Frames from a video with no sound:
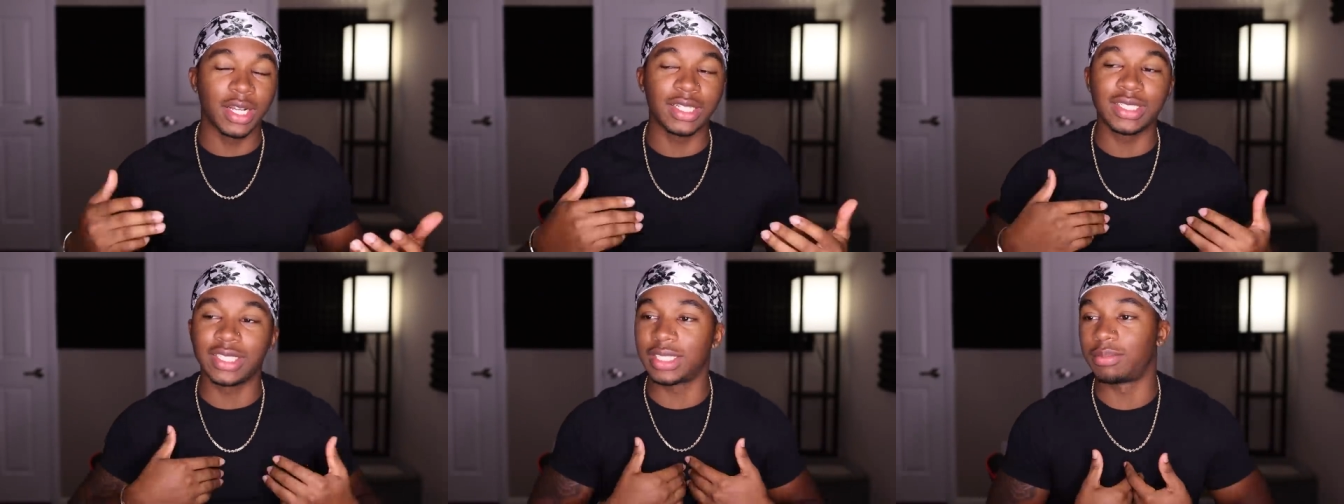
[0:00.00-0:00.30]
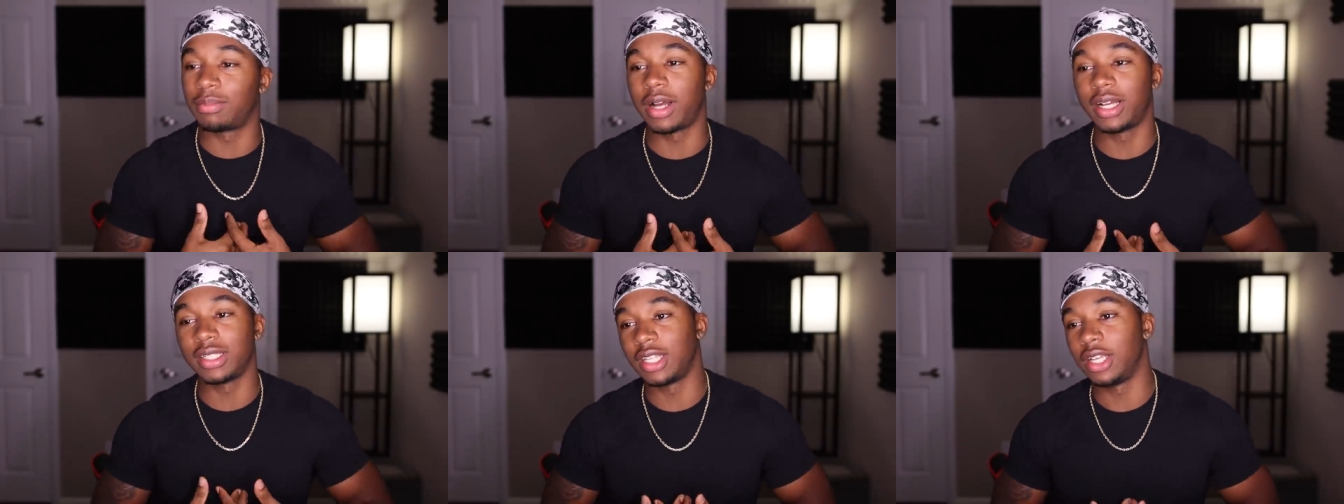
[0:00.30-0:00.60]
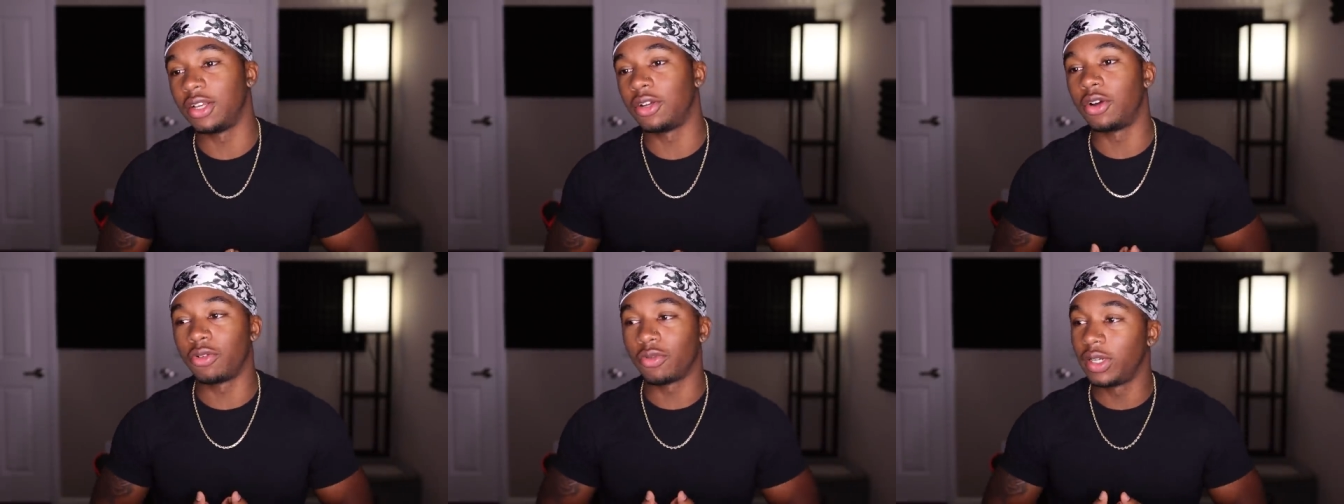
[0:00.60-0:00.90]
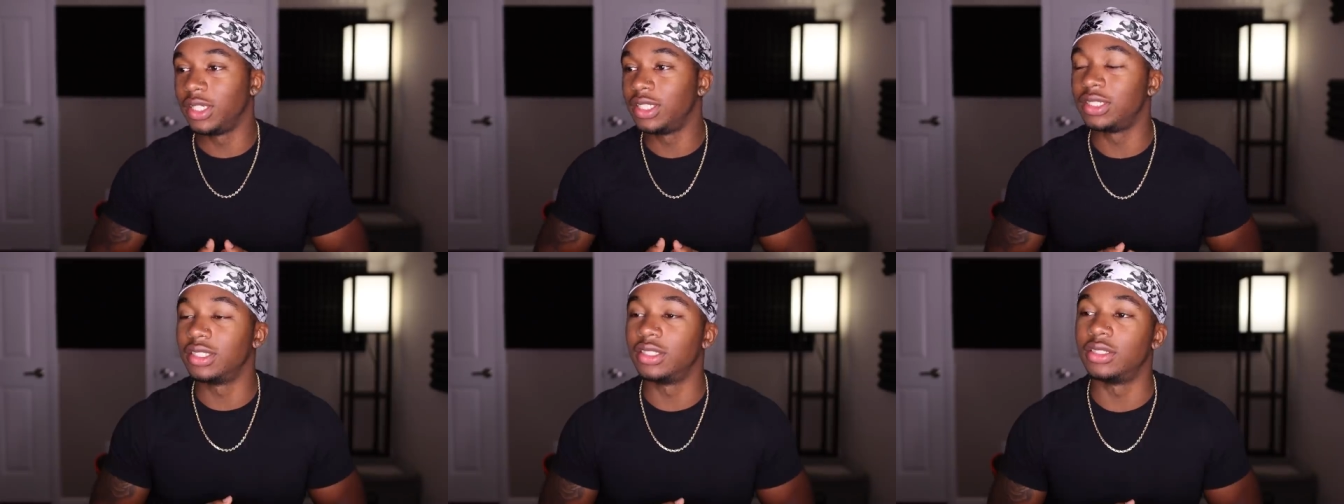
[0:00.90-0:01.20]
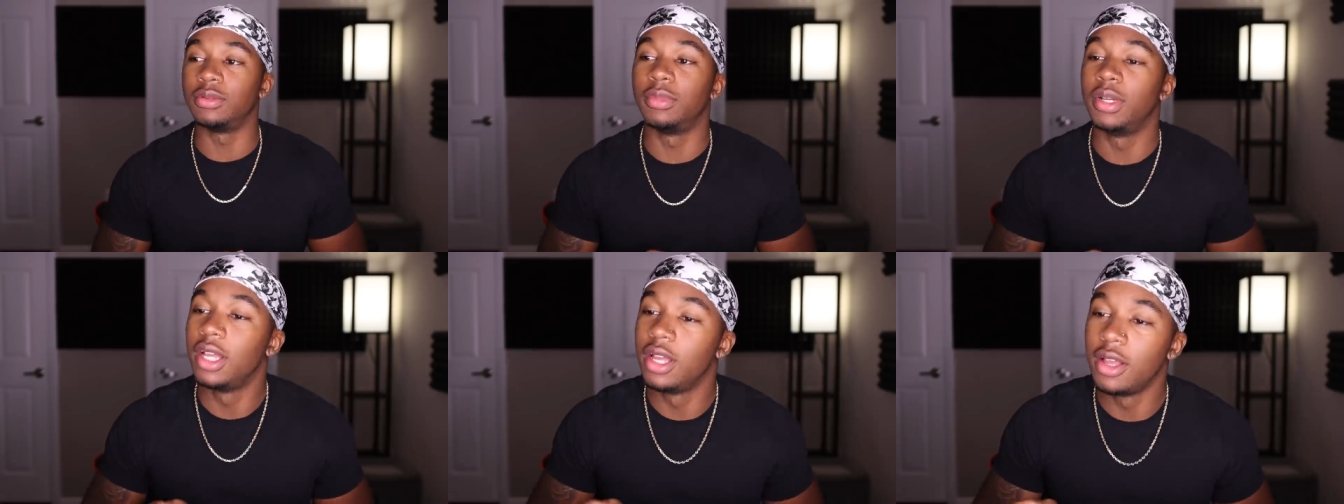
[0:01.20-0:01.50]
That's just my take on
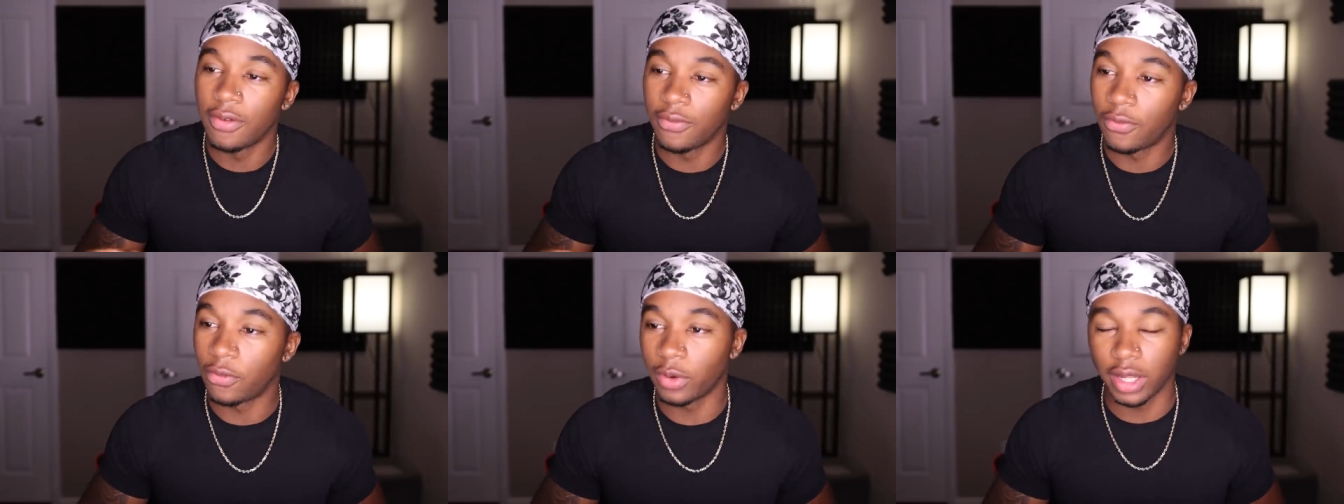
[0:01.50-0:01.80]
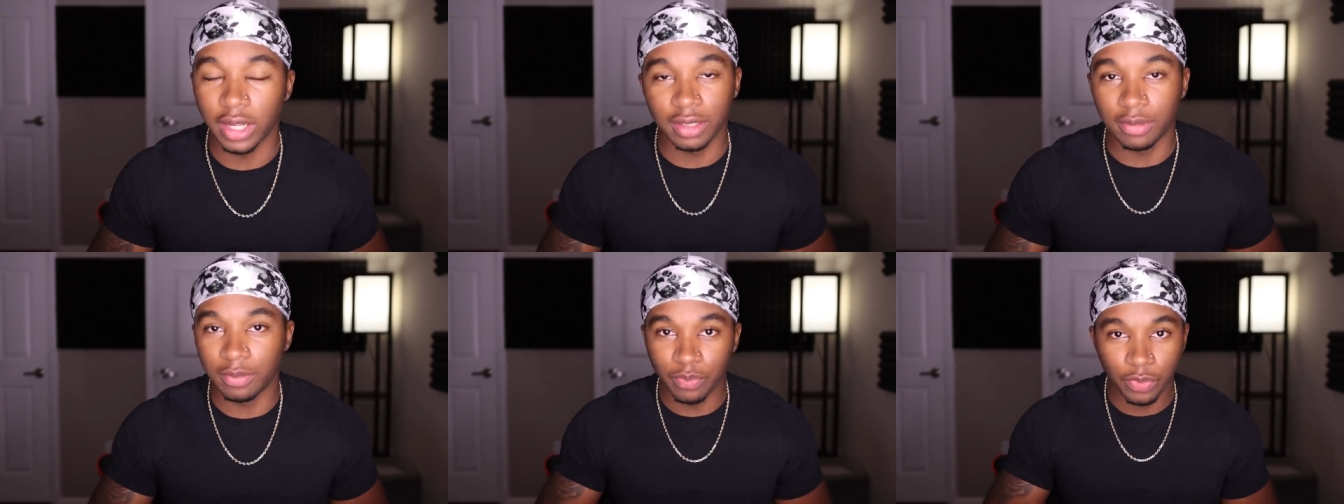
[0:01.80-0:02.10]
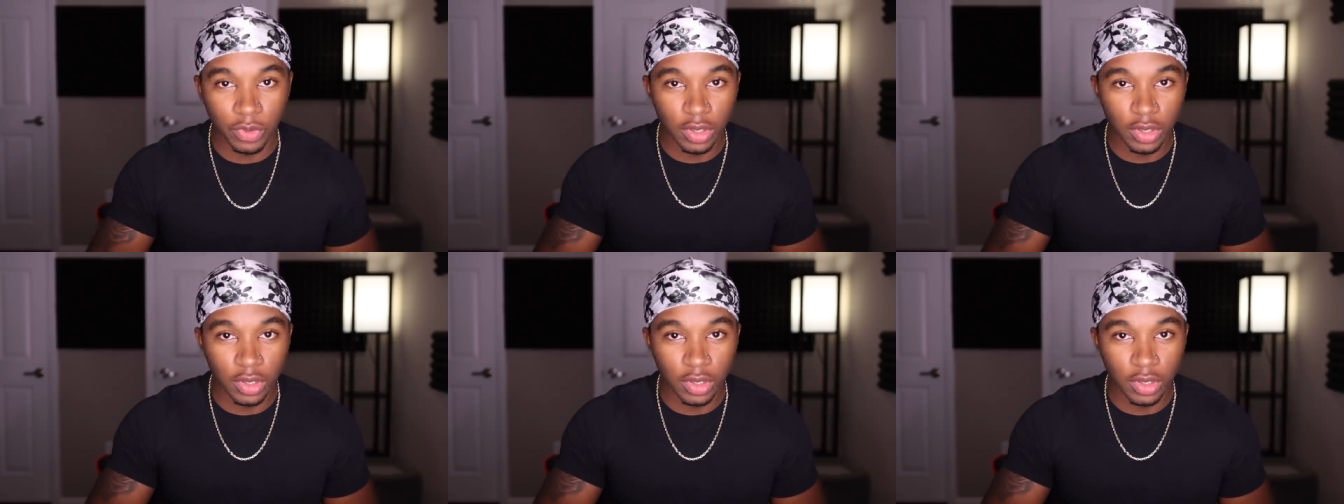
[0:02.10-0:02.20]
racism for like,